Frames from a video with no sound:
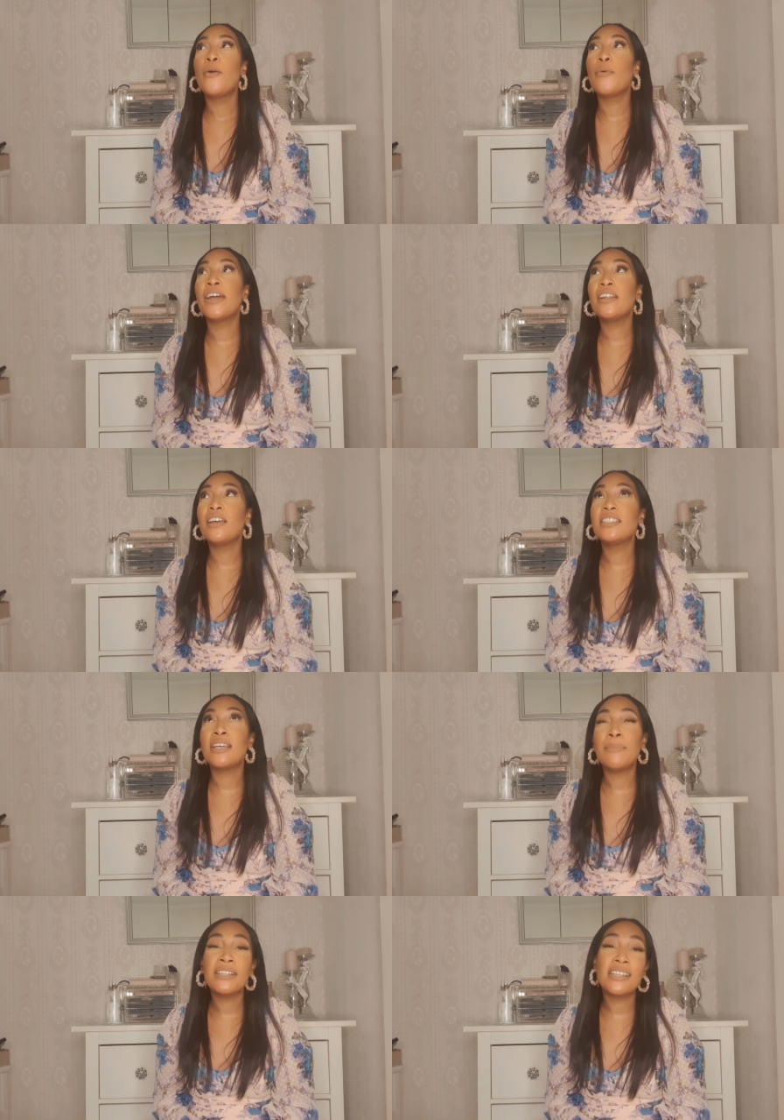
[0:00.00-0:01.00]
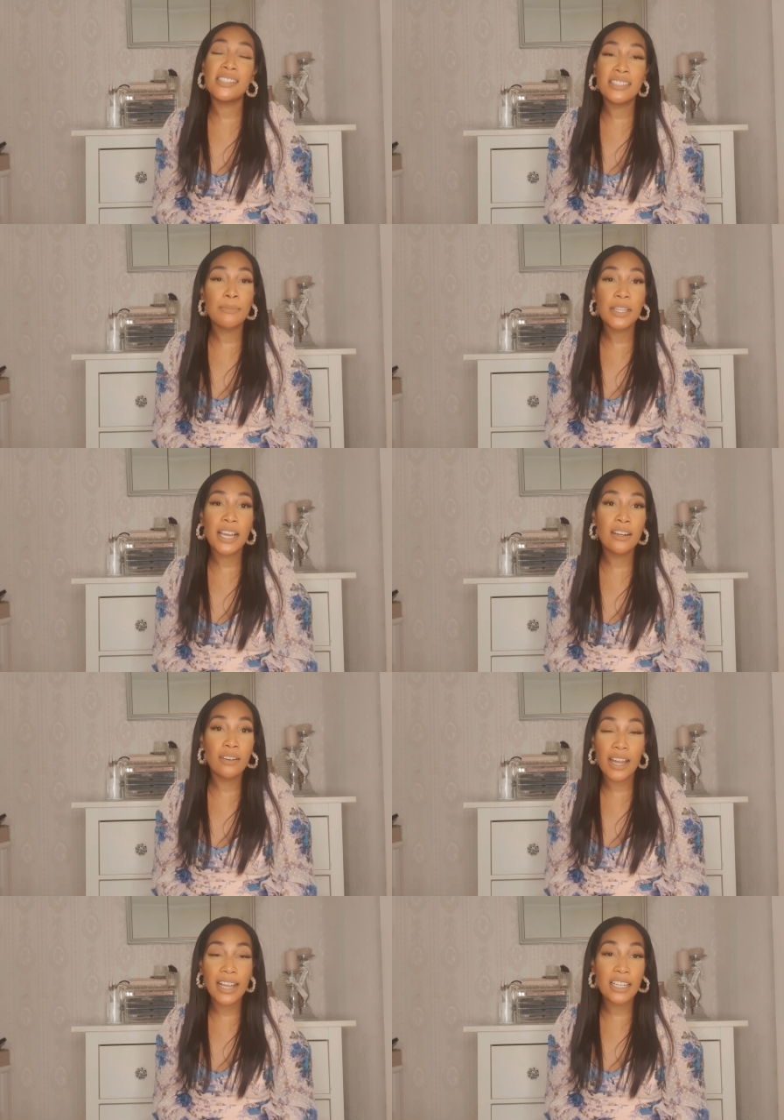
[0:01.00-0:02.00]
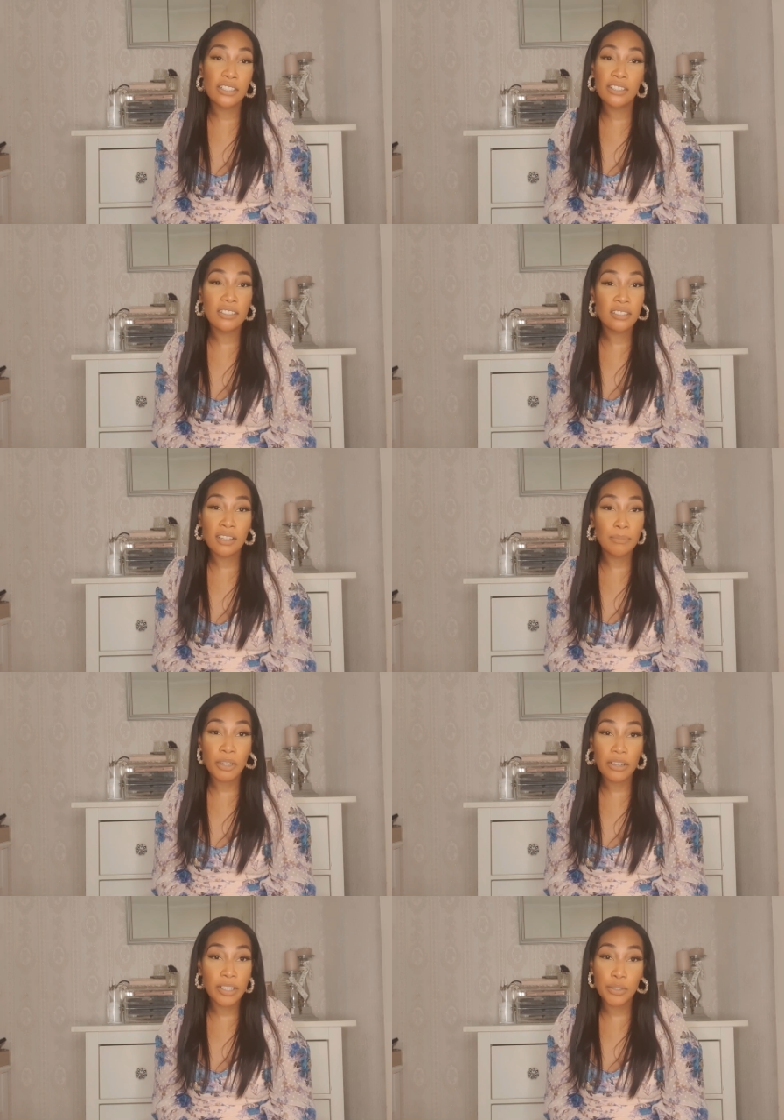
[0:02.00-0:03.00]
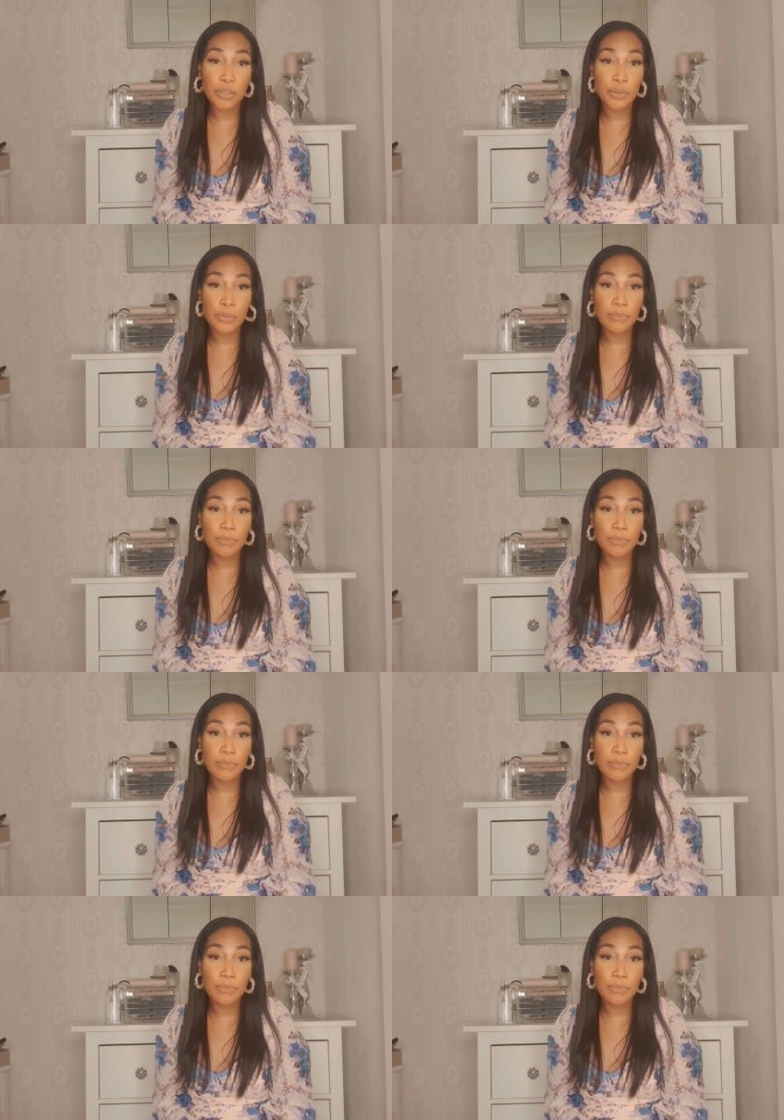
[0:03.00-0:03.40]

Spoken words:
When somebody does something I don't like, I just stop talking to you.